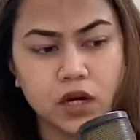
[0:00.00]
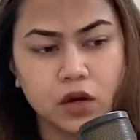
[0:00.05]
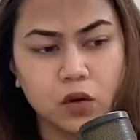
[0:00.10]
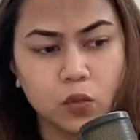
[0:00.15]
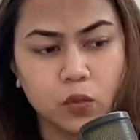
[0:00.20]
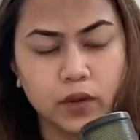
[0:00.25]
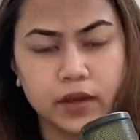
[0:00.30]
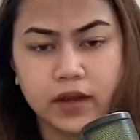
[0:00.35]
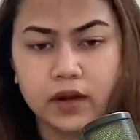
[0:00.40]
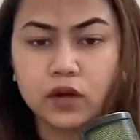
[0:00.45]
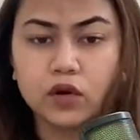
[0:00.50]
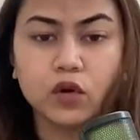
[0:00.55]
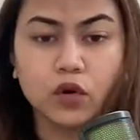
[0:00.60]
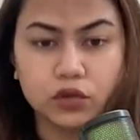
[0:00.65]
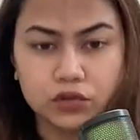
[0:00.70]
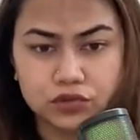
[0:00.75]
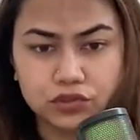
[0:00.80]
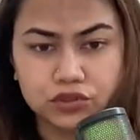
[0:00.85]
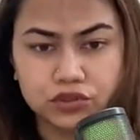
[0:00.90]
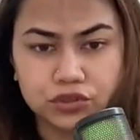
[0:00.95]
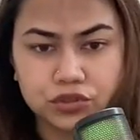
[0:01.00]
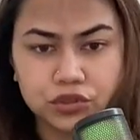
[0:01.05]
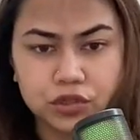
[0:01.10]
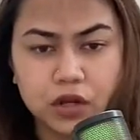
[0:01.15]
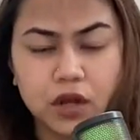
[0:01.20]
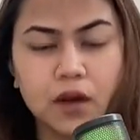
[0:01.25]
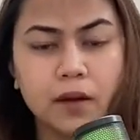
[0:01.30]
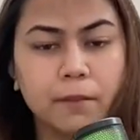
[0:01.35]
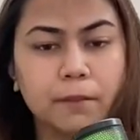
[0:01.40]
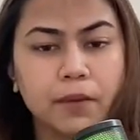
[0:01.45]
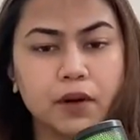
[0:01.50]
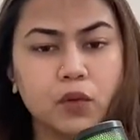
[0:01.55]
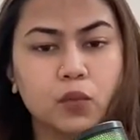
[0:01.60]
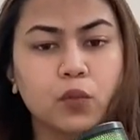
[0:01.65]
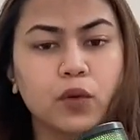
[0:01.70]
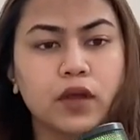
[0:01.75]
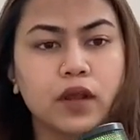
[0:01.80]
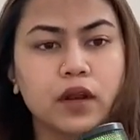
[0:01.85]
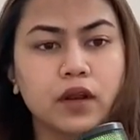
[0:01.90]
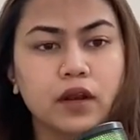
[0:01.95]
we can launch. But
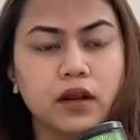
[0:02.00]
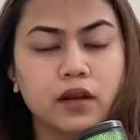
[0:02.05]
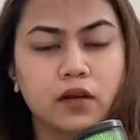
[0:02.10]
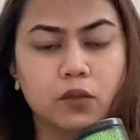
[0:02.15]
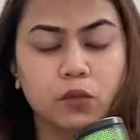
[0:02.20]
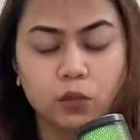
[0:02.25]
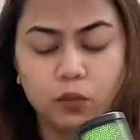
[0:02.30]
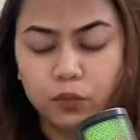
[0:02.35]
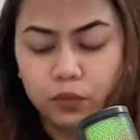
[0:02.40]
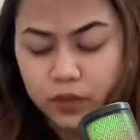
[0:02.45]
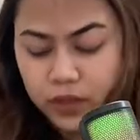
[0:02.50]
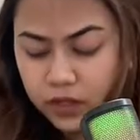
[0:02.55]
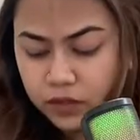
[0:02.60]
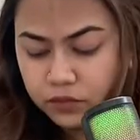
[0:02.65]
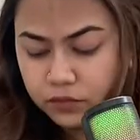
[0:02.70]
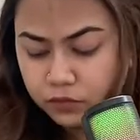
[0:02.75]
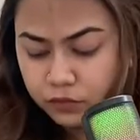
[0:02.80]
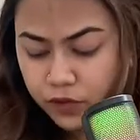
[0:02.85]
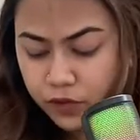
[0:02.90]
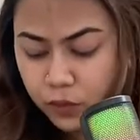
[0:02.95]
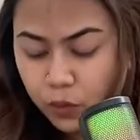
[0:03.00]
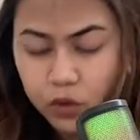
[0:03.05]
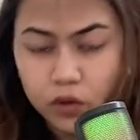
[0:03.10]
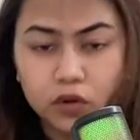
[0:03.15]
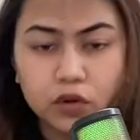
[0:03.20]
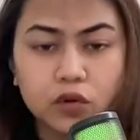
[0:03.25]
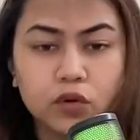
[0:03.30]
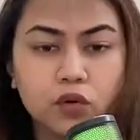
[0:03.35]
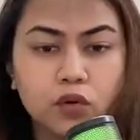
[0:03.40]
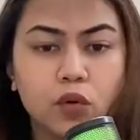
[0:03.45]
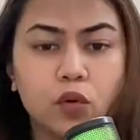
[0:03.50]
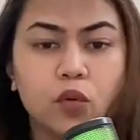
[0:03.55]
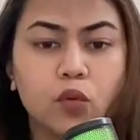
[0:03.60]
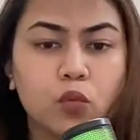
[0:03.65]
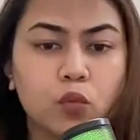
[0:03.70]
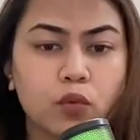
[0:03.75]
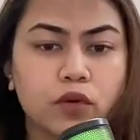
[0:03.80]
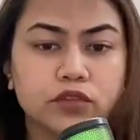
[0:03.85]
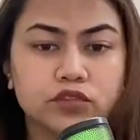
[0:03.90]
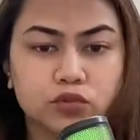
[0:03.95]
we won't know
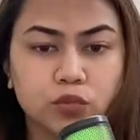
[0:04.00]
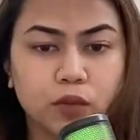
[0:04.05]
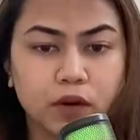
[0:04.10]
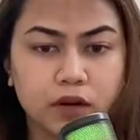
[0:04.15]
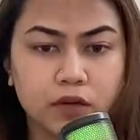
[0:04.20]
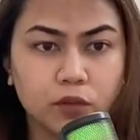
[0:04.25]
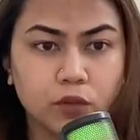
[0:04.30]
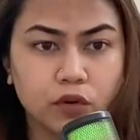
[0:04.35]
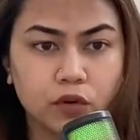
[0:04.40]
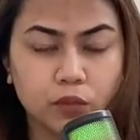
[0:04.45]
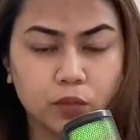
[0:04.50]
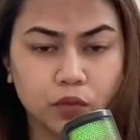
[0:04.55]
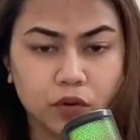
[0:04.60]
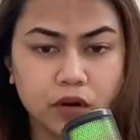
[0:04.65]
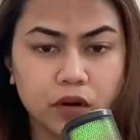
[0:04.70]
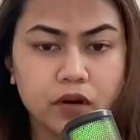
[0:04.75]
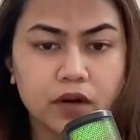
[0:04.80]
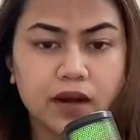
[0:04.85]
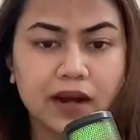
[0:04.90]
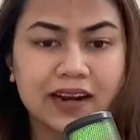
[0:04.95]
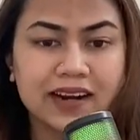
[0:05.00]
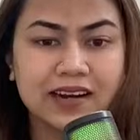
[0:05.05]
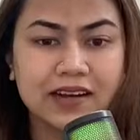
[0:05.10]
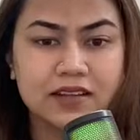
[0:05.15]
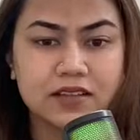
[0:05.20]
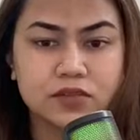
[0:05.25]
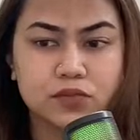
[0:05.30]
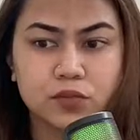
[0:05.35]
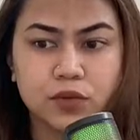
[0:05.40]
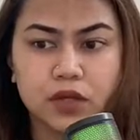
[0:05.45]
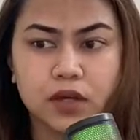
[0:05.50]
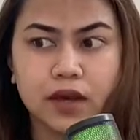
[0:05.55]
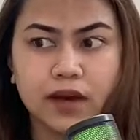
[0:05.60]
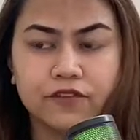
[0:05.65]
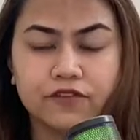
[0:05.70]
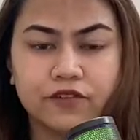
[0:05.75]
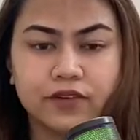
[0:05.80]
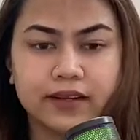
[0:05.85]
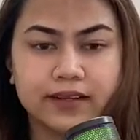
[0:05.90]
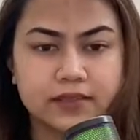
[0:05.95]
which one would work unless we
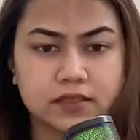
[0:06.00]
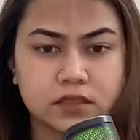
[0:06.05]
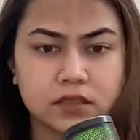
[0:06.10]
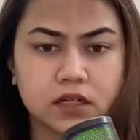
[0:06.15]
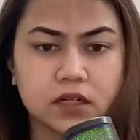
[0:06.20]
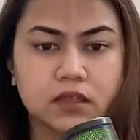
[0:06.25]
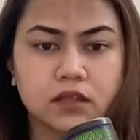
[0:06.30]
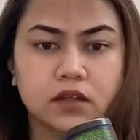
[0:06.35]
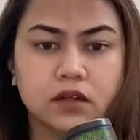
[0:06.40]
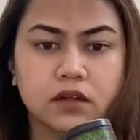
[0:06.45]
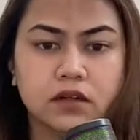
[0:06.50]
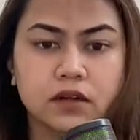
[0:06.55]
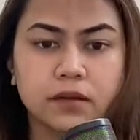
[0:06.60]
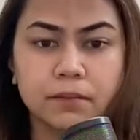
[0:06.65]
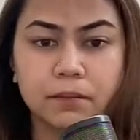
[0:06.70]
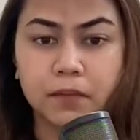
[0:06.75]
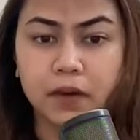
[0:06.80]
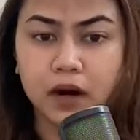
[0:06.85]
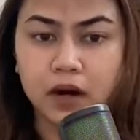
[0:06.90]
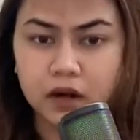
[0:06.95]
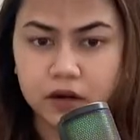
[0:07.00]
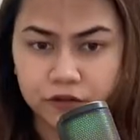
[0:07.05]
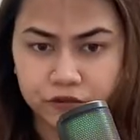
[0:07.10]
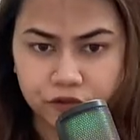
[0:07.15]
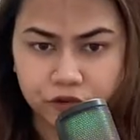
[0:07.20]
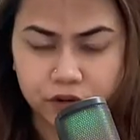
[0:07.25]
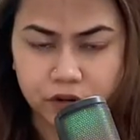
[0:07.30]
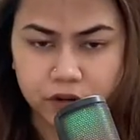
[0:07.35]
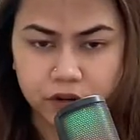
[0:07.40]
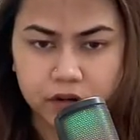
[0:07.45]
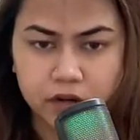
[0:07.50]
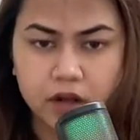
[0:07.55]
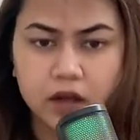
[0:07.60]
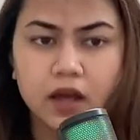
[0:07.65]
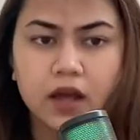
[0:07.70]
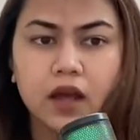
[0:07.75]
have tested the demand for it.